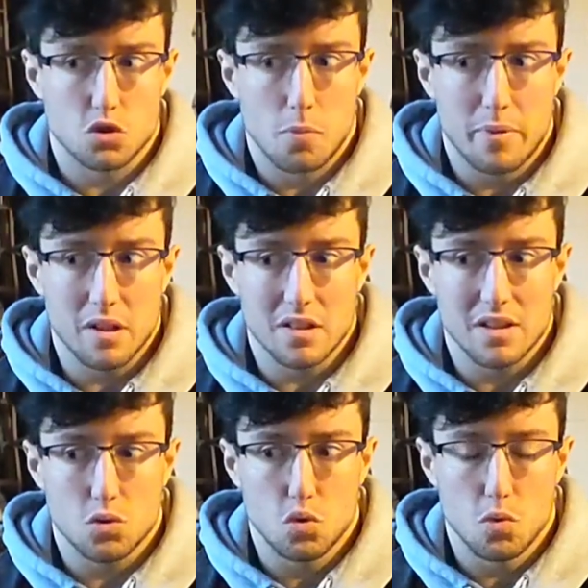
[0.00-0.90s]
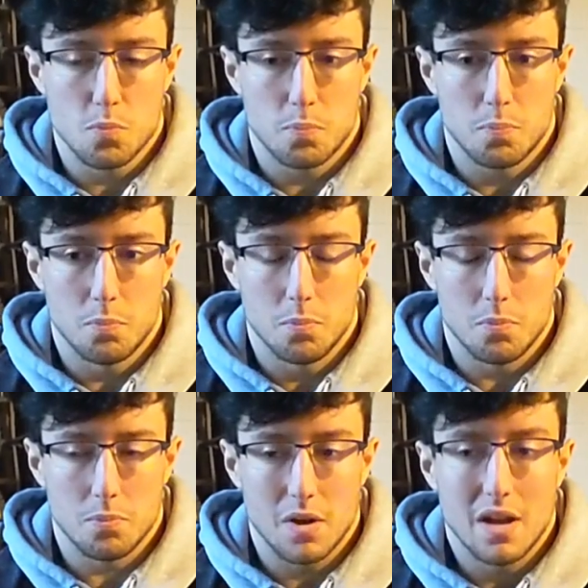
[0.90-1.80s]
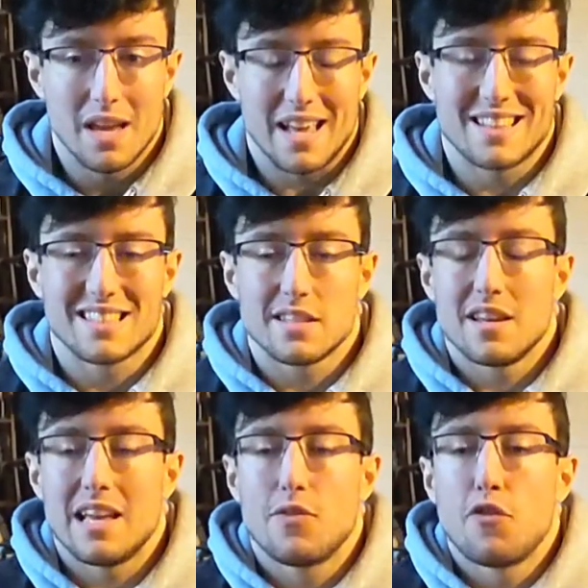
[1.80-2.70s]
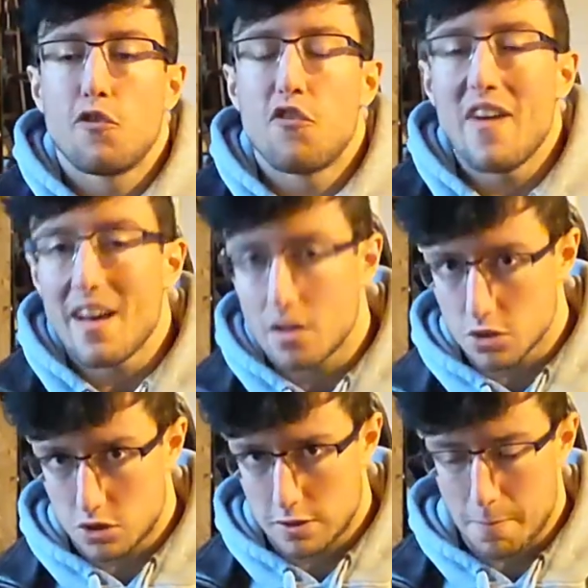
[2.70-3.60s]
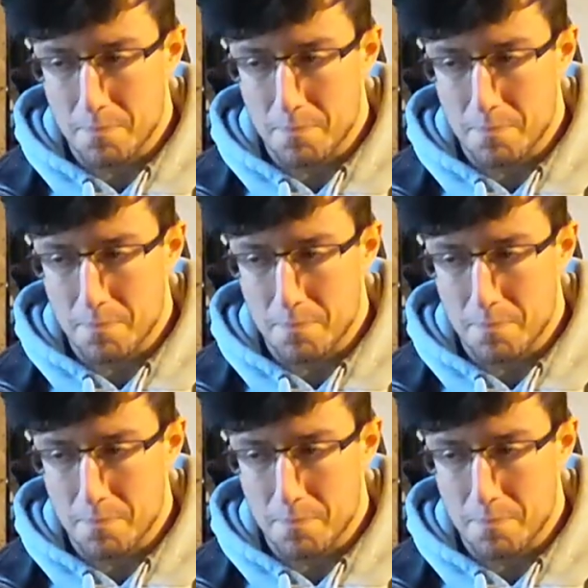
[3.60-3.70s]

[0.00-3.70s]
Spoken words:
fails